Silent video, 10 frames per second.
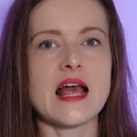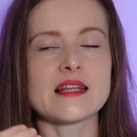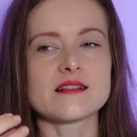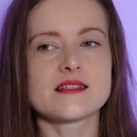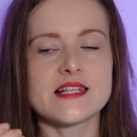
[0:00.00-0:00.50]

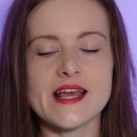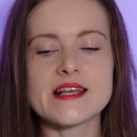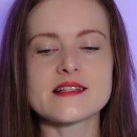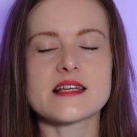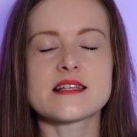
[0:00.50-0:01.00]
the
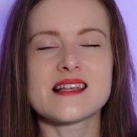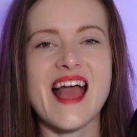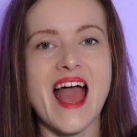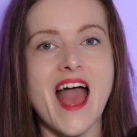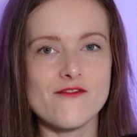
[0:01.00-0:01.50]
taste is
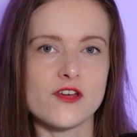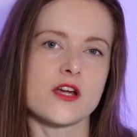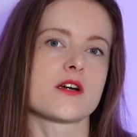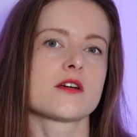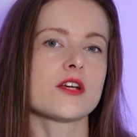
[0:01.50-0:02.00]
heavier,